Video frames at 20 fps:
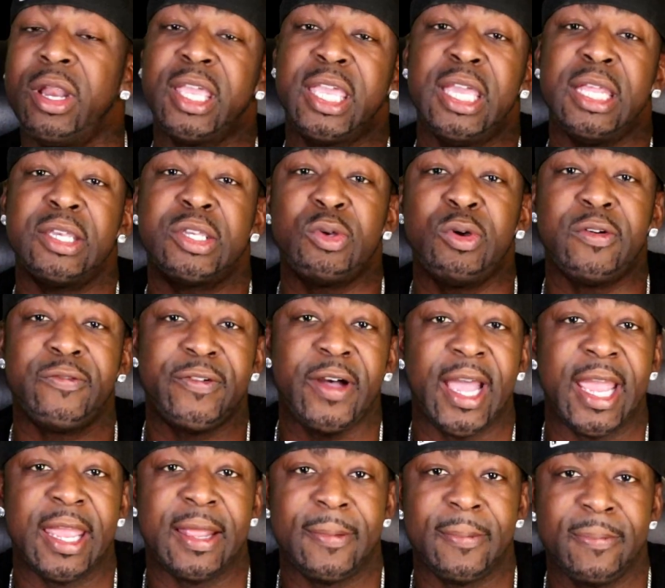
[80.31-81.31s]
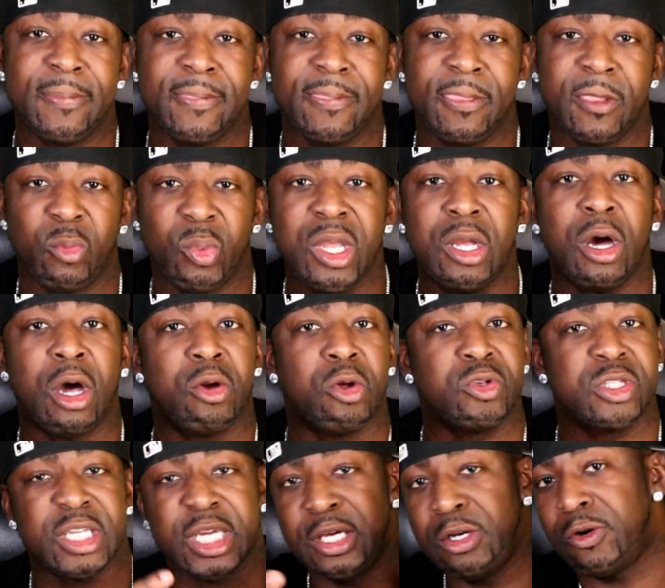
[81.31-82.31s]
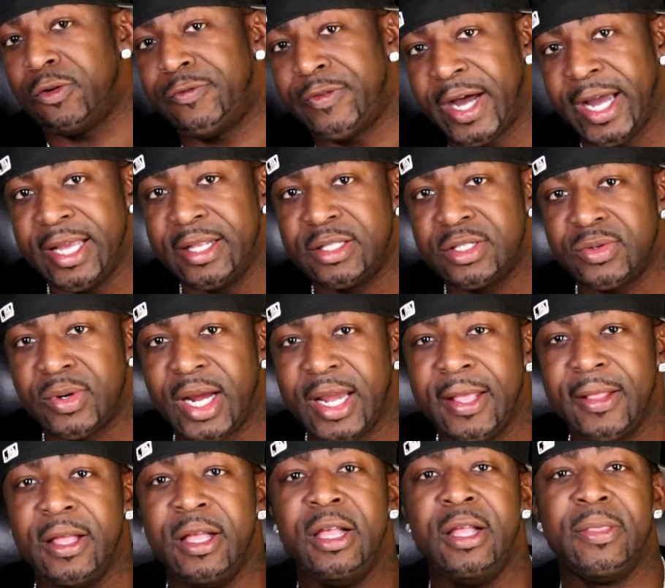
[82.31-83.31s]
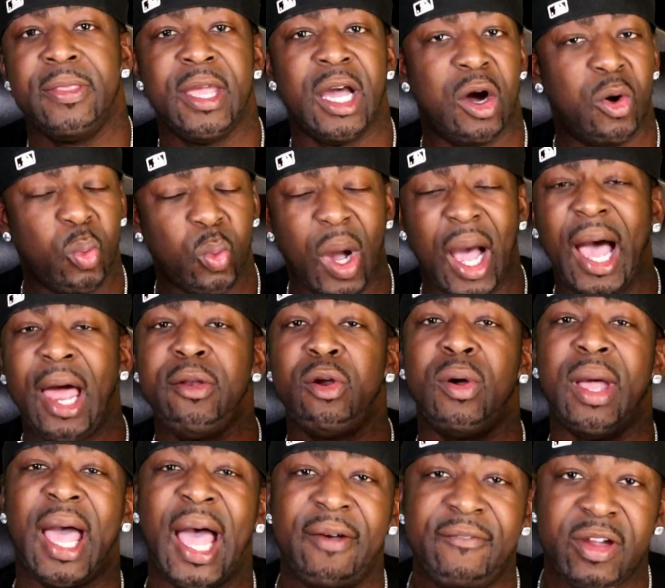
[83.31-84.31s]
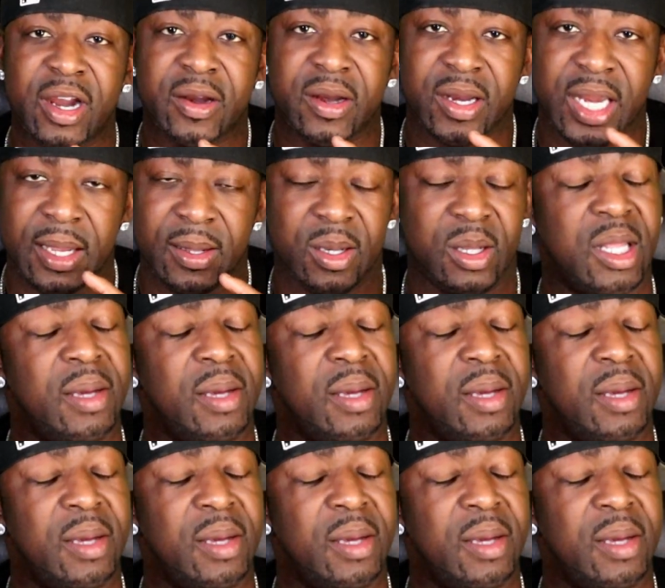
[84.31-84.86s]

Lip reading: going to get into a fight. We call those kennel fights, right? Now, I don't advocate.